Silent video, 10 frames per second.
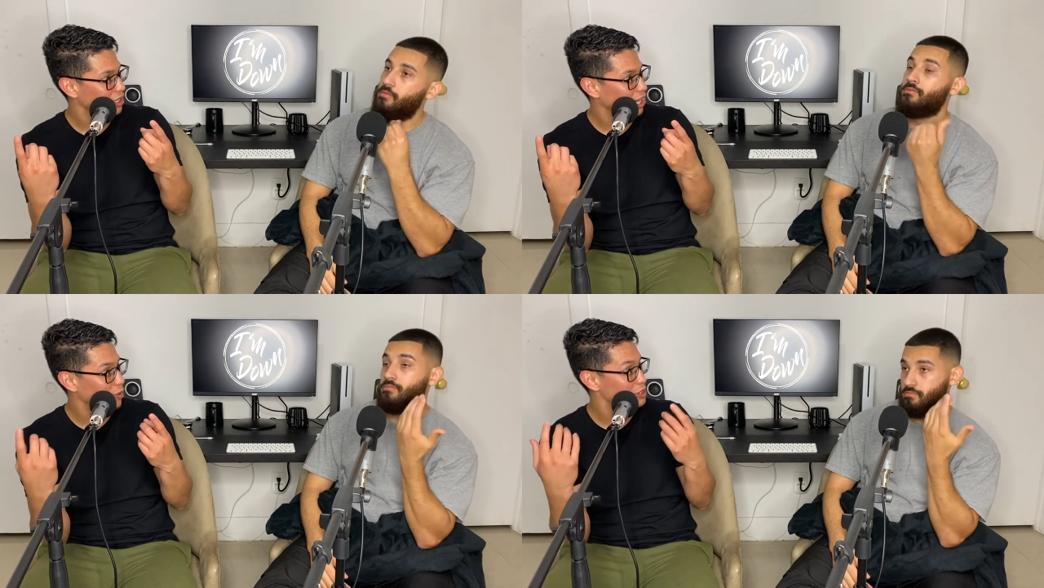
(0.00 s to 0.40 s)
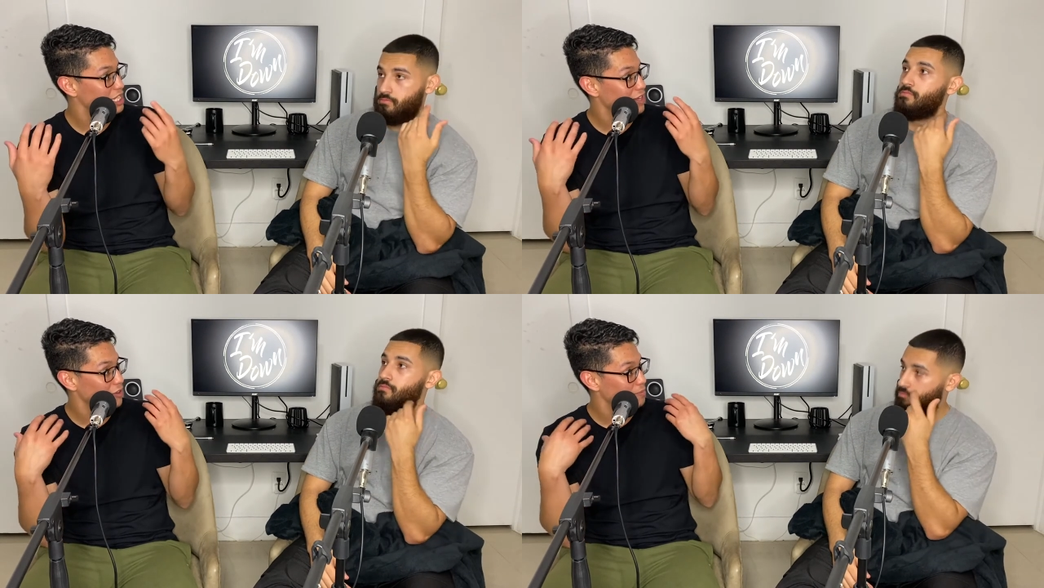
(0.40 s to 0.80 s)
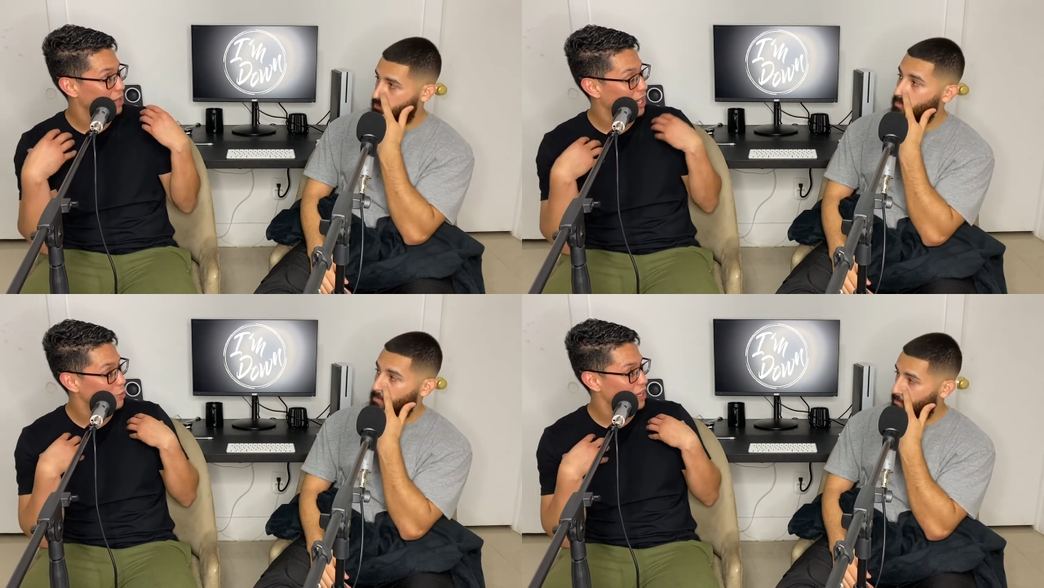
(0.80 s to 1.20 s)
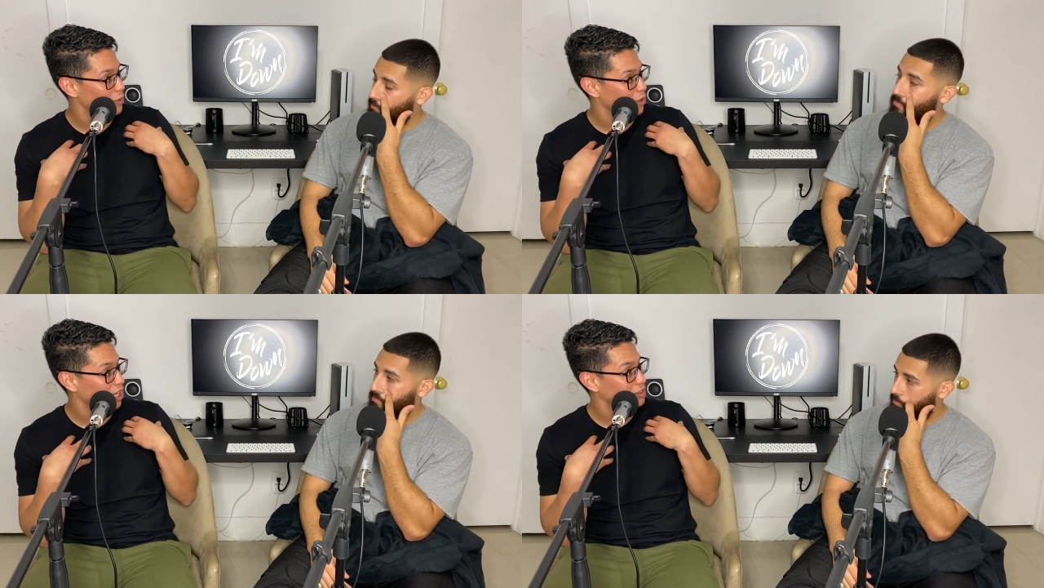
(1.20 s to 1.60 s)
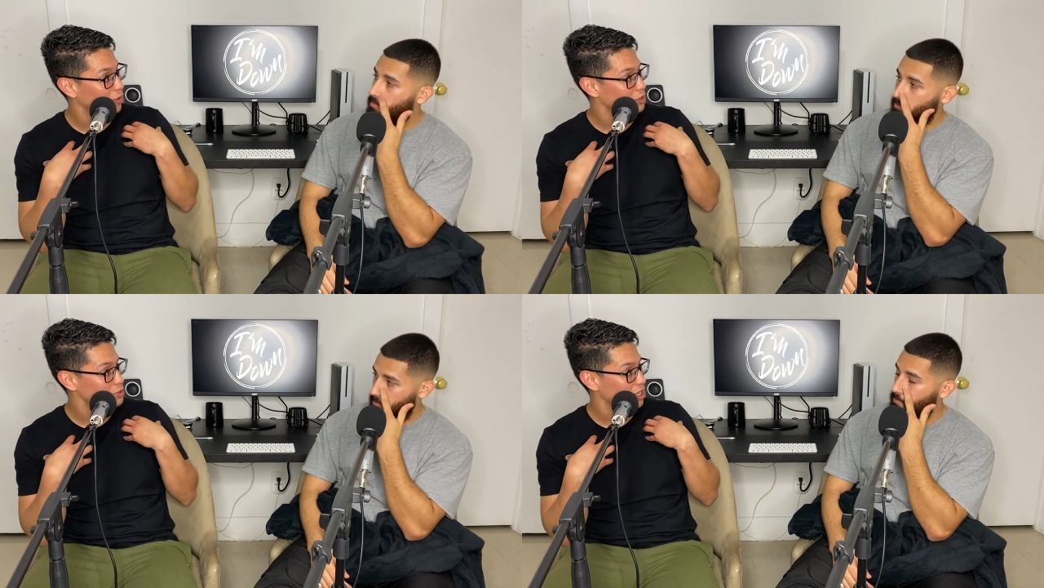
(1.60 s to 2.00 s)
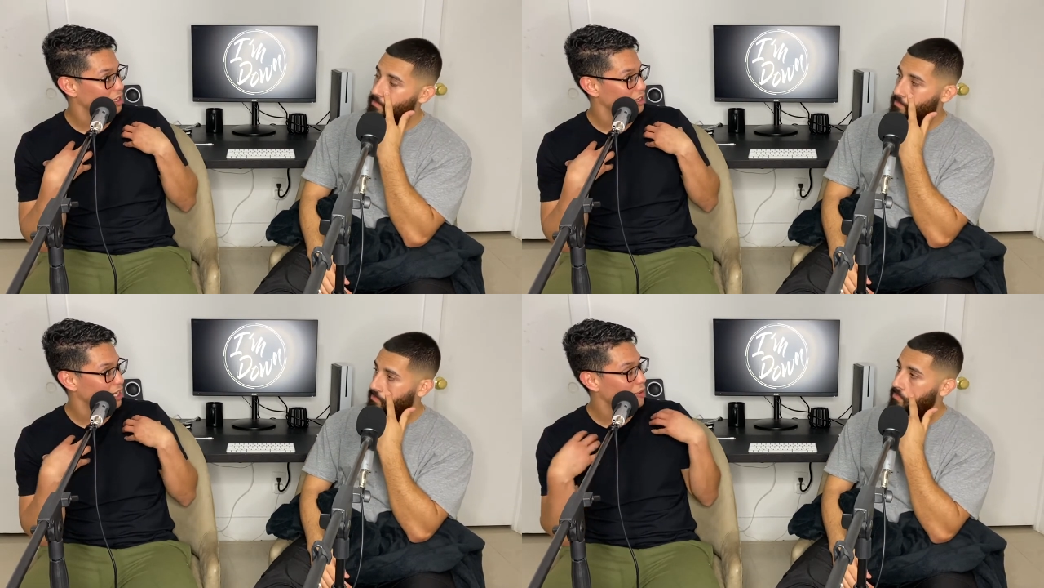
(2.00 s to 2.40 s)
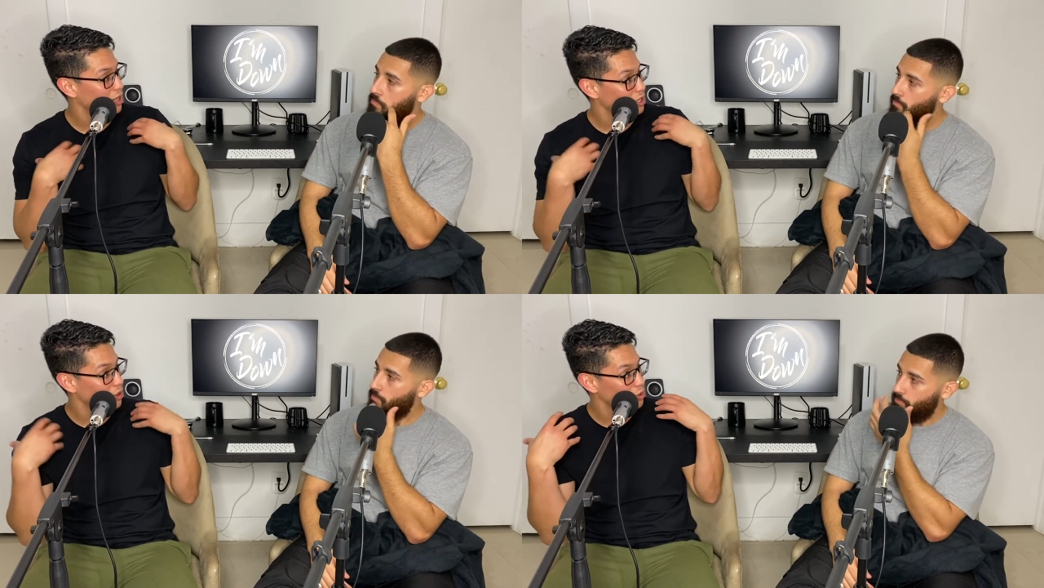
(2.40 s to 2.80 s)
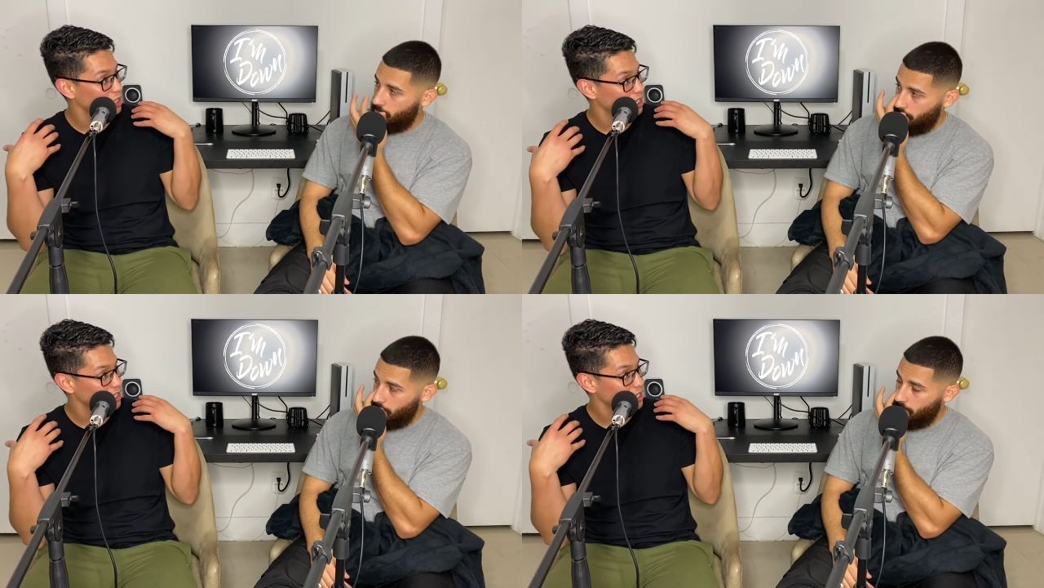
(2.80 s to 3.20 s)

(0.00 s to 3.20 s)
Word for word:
Speaker 1: I was living my way in what I thought was right. Now I know that it,